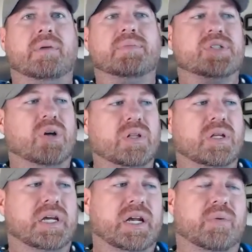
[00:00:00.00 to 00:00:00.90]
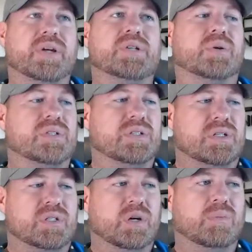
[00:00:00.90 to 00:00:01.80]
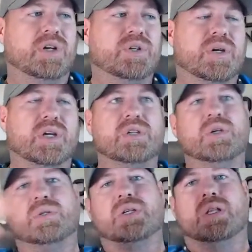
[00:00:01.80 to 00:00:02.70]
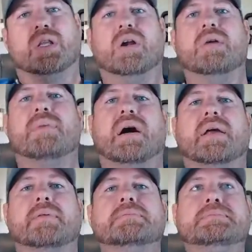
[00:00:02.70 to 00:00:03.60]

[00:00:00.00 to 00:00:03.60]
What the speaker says: start looking at resources. There's so much you can do to learn about it.